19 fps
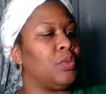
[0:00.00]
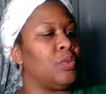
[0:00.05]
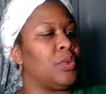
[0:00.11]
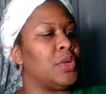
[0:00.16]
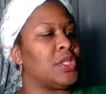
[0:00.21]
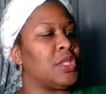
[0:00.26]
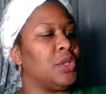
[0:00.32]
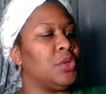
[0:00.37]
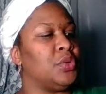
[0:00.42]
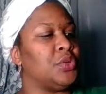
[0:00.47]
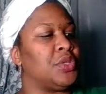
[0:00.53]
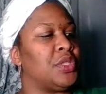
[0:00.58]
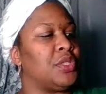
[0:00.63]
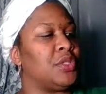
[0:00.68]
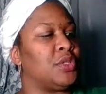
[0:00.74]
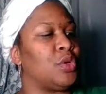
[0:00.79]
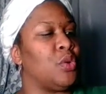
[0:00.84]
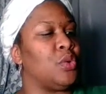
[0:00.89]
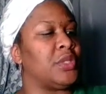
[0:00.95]

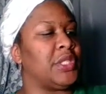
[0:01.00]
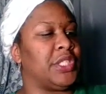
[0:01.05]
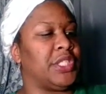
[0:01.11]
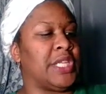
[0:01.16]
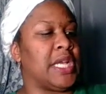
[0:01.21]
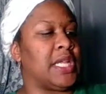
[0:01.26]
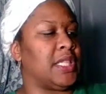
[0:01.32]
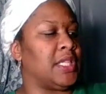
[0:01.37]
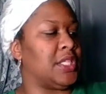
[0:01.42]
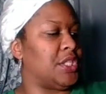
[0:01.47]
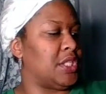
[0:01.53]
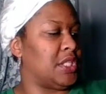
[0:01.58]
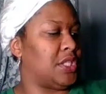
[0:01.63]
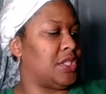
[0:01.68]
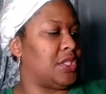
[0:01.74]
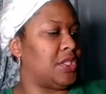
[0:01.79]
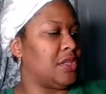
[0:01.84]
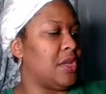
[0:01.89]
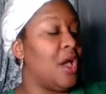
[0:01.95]
resolutions, goals, and
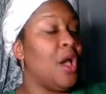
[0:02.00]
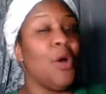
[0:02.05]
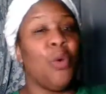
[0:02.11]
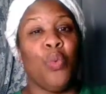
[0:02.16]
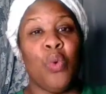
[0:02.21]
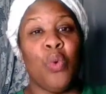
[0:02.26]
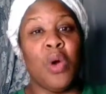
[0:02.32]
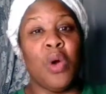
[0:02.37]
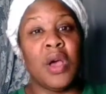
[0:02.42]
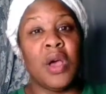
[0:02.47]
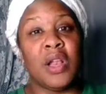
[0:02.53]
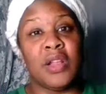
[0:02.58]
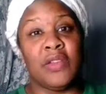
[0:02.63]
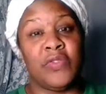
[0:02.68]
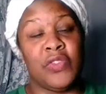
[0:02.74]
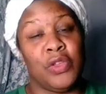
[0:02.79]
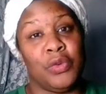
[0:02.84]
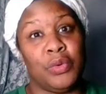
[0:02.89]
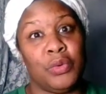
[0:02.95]
challenges? One of
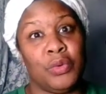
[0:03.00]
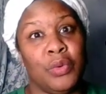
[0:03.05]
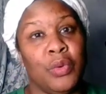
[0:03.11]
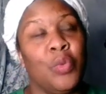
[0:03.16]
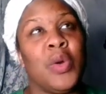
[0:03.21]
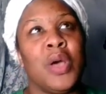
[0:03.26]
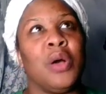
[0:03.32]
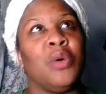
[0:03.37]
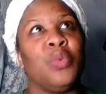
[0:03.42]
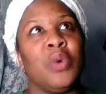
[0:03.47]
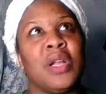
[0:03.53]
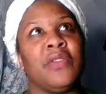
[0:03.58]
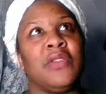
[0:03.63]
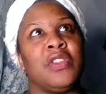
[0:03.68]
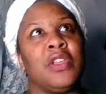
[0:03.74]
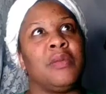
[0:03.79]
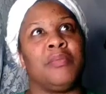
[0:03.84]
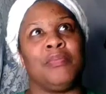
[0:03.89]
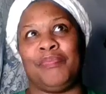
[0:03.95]

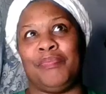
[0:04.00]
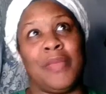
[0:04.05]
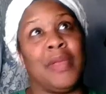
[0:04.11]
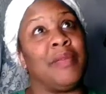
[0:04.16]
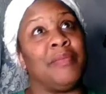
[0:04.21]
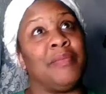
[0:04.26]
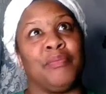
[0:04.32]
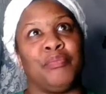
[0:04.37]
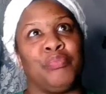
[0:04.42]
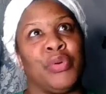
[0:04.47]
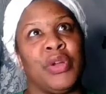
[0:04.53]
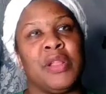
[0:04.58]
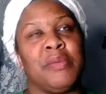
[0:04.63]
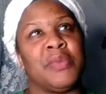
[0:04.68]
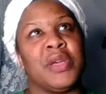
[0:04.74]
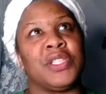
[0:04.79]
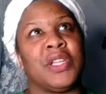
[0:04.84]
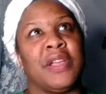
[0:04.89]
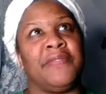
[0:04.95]
them pretty
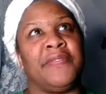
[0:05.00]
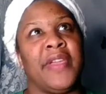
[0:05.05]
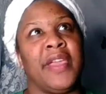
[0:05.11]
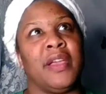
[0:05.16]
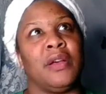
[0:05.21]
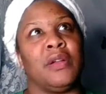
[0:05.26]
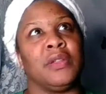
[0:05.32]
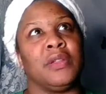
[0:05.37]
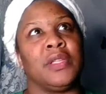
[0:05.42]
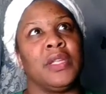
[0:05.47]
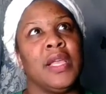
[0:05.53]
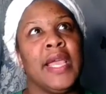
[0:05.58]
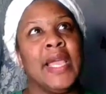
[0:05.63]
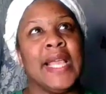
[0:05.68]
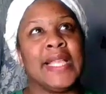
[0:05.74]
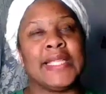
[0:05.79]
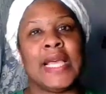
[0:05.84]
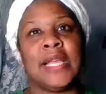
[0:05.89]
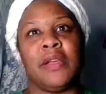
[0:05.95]
much I failed.
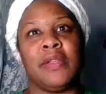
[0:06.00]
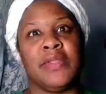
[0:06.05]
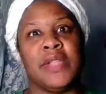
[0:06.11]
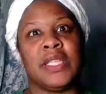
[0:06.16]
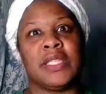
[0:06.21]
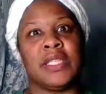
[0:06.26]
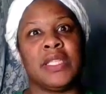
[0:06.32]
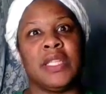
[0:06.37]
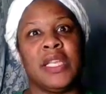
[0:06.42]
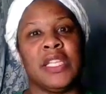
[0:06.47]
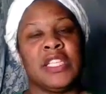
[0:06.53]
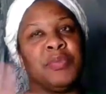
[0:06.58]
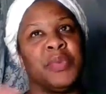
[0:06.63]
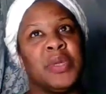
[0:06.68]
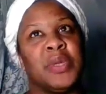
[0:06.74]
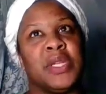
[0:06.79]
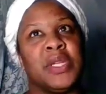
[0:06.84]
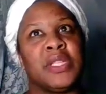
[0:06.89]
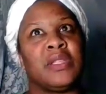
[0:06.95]
It's not on this list,
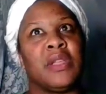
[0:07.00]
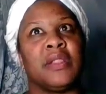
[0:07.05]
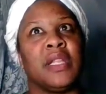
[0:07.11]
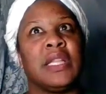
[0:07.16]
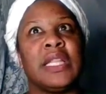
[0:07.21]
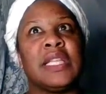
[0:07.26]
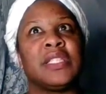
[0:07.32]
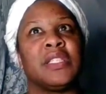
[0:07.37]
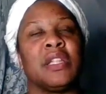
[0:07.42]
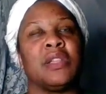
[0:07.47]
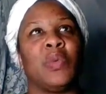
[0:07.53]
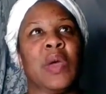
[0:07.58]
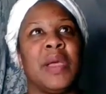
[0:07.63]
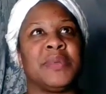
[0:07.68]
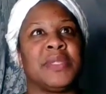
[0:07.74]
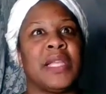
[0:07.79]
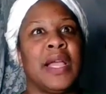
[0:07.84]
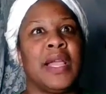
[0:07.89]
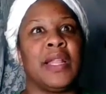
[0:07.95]
but it's on the list on the
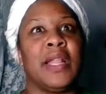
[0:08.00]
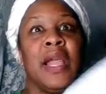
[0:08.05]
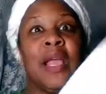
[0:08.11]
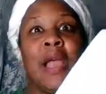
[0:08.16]
website.